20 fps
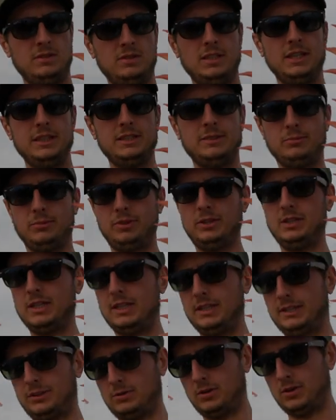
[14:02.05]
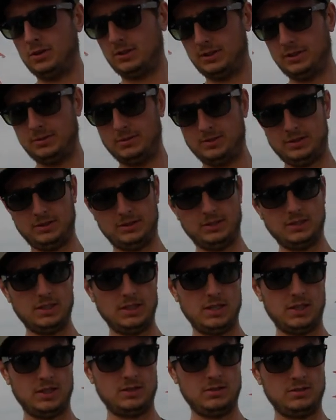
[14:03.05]
Got some real nice quality ones
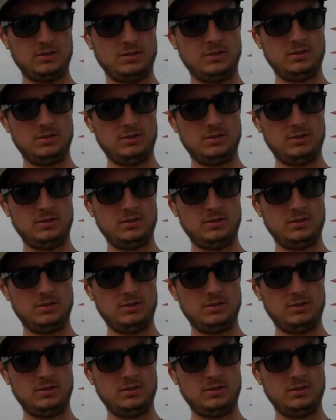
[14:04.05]
today.